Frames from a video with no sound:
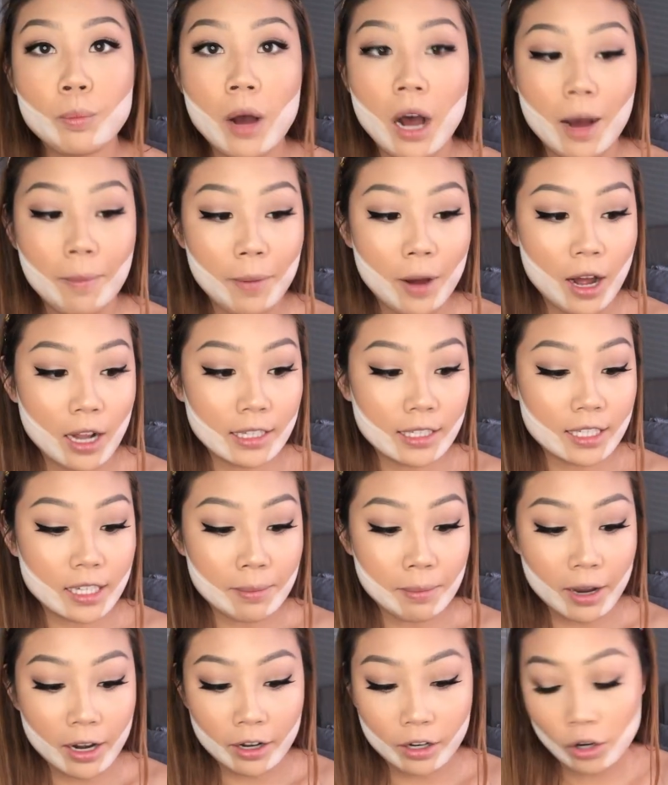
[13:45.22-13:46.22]
pop on some
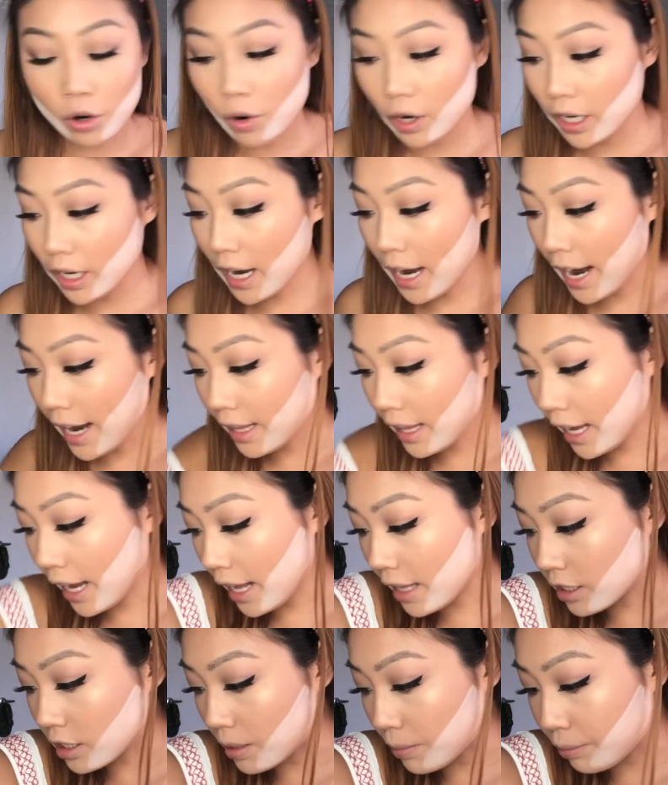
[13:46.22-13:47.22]
inner corner highlight
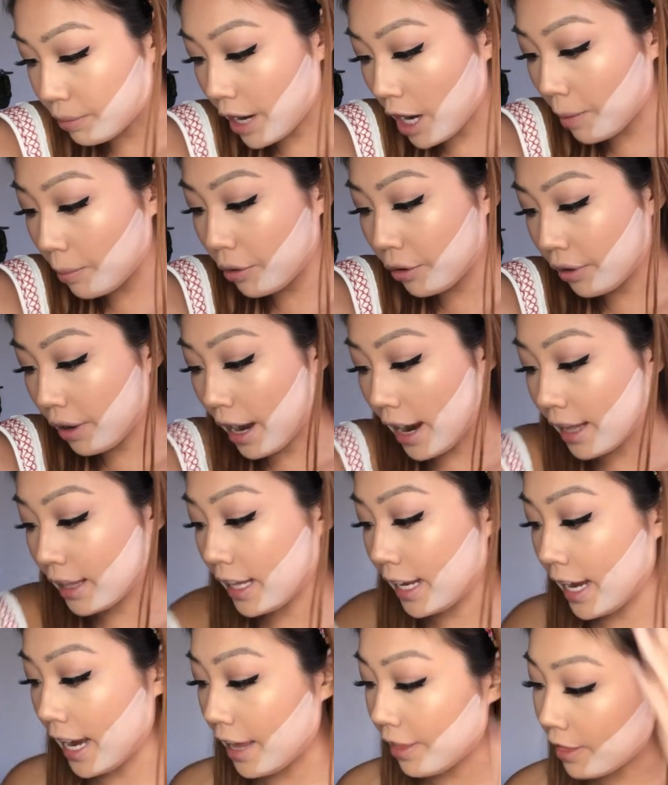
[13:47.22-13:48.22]
and some brow bone
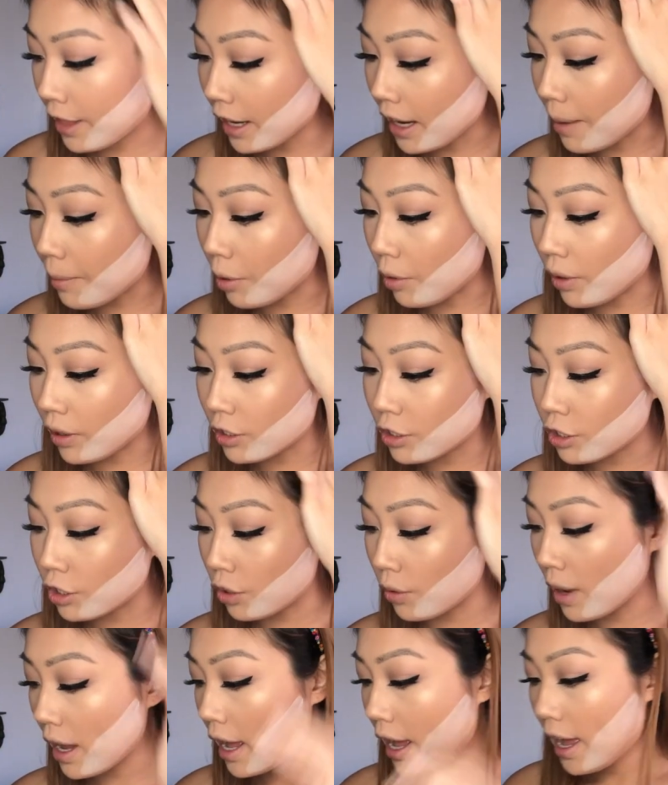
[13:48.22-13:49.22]
highlight. I think I'm going
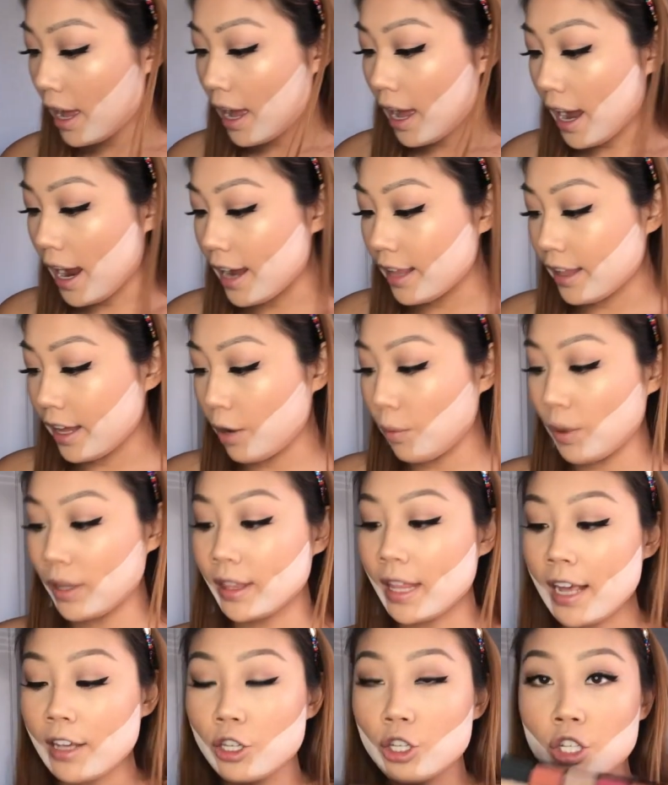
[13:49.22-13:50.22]
to highlight with
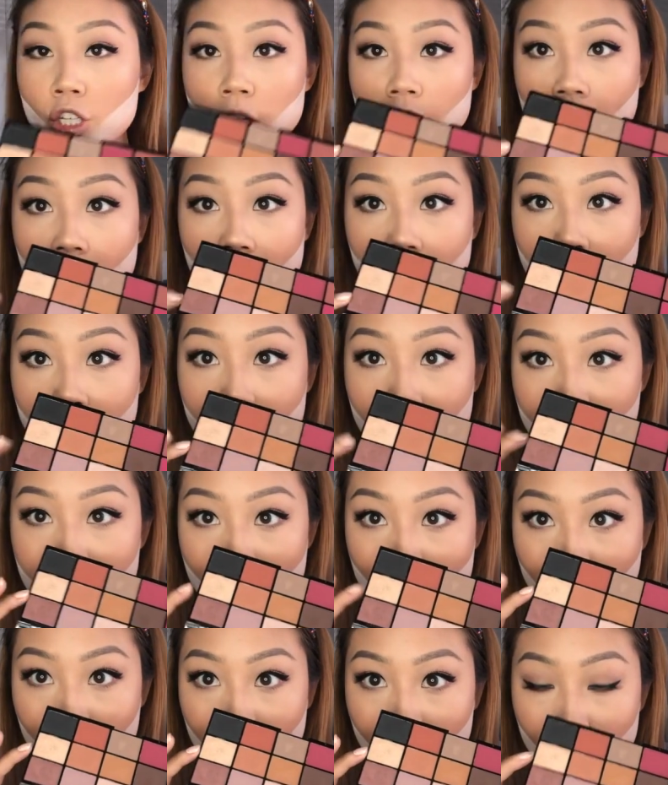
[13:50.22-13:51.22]
that shade
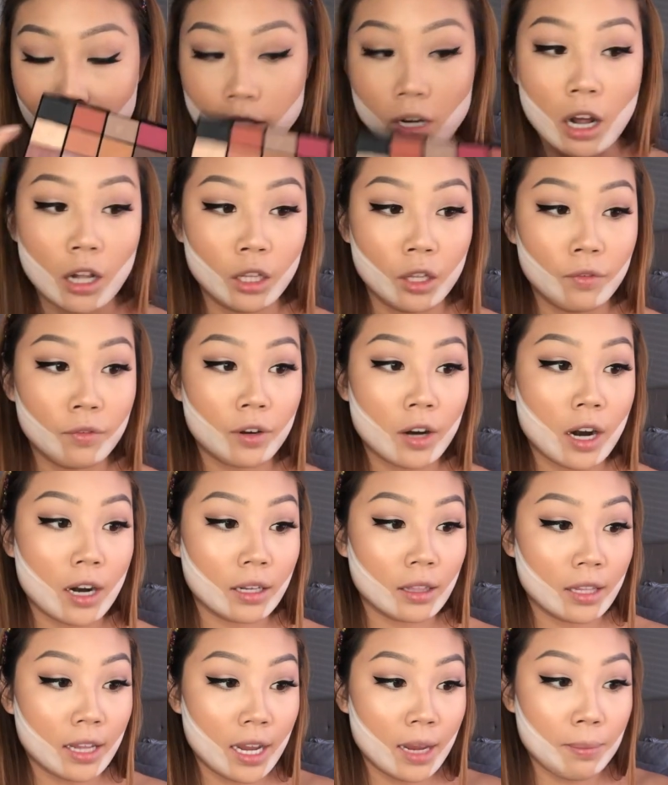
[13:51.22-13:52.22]
that we use all over our
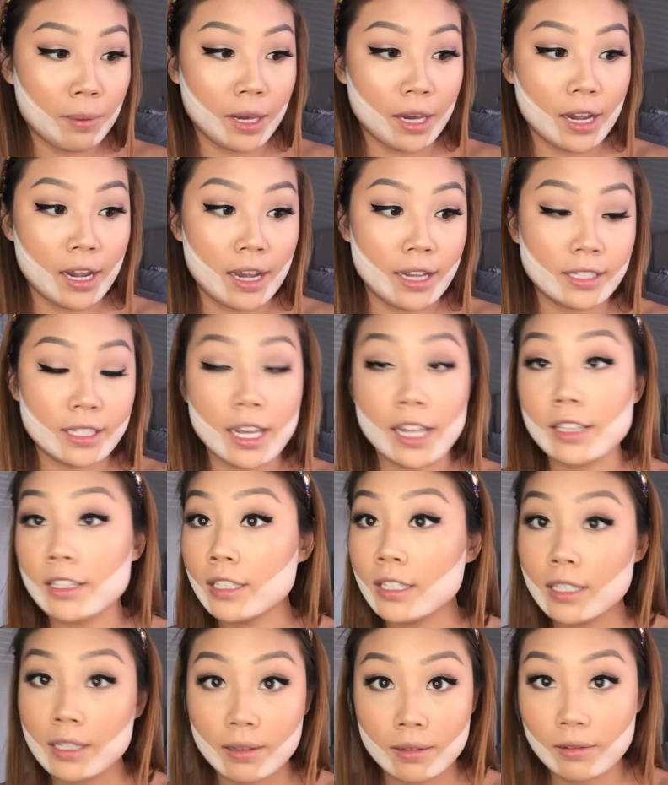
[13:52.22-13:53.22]
lid because
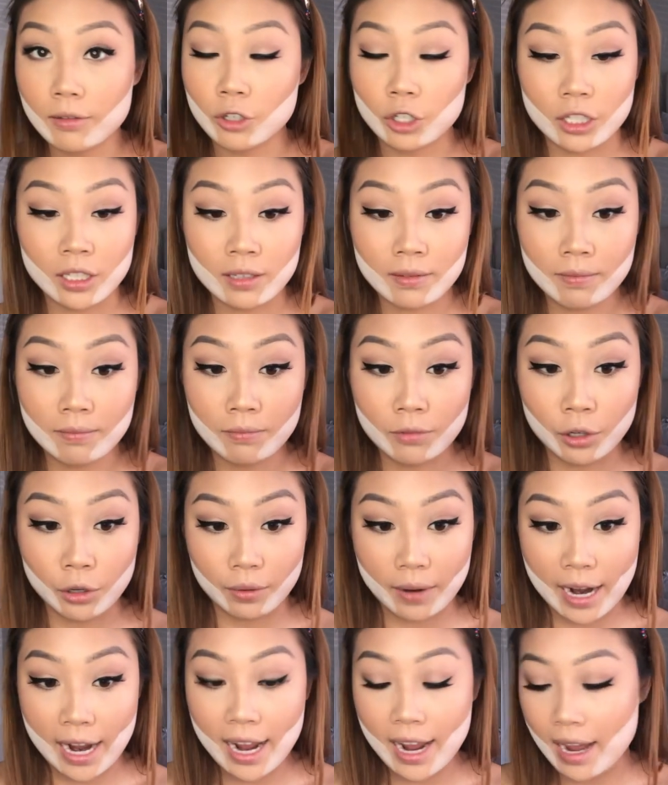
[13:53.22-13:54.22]
it's just
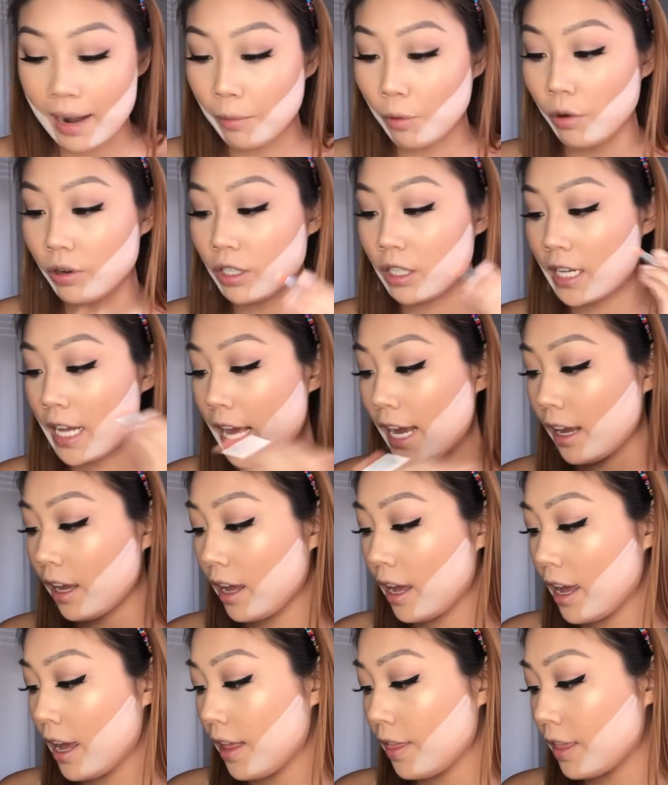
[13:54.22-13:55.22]
great. And I'm going to take
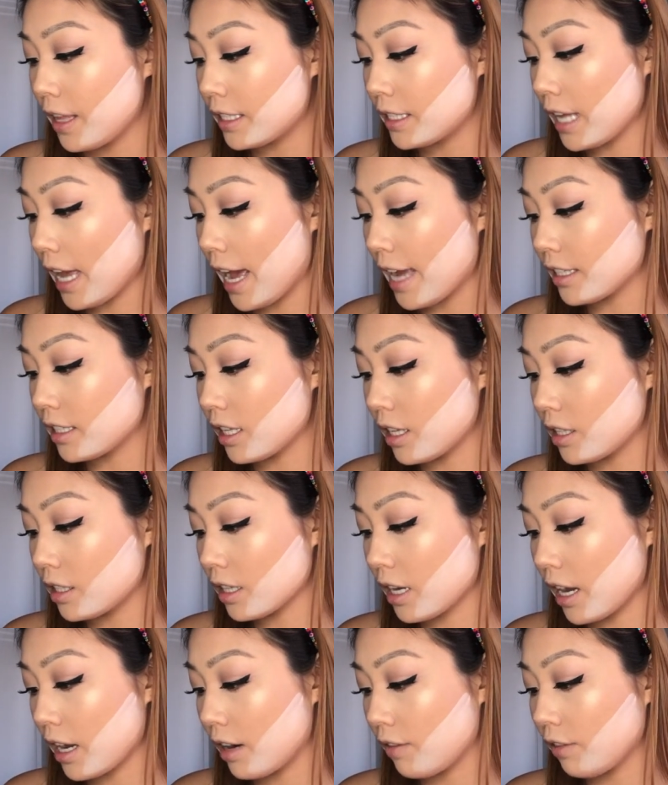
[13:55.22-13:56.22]
this Essence
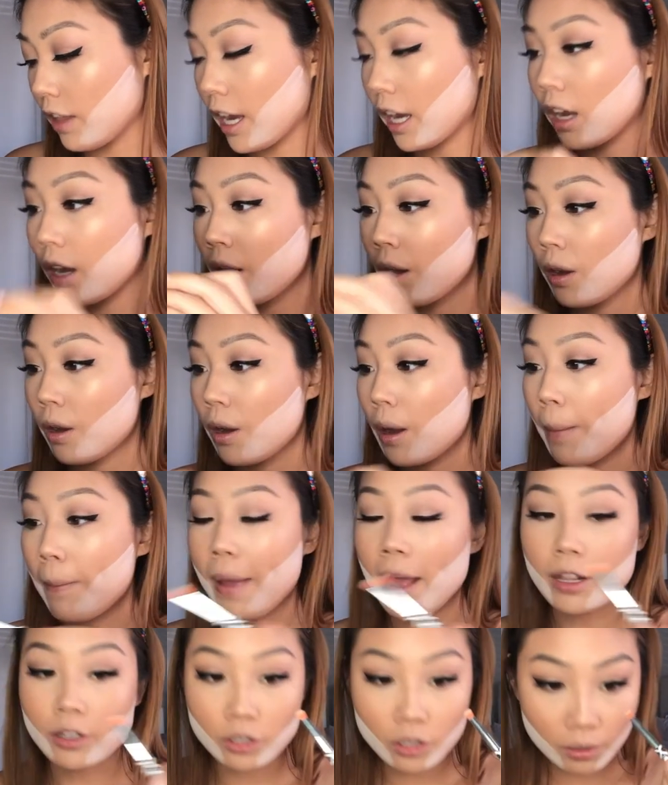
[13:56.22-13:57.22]
kind of like
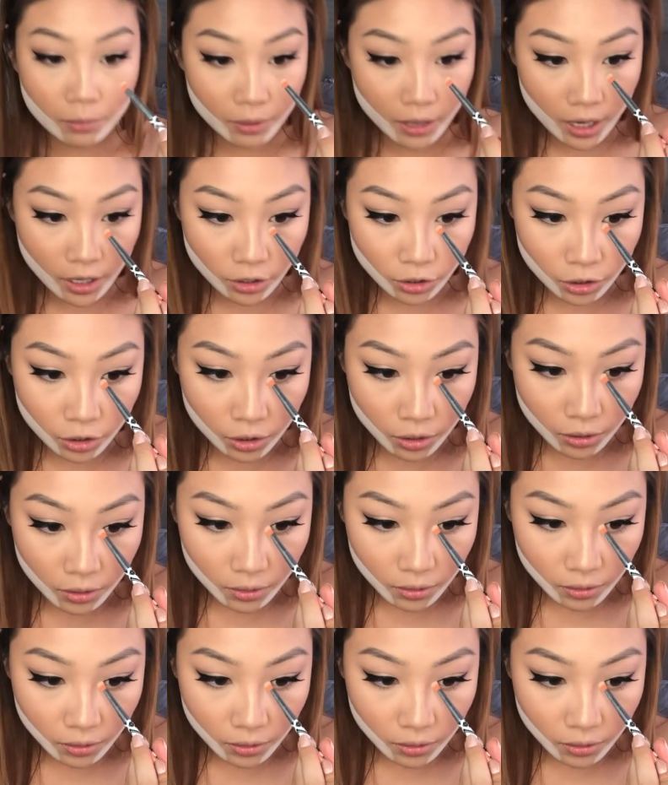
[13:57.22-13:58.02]
pencil brush.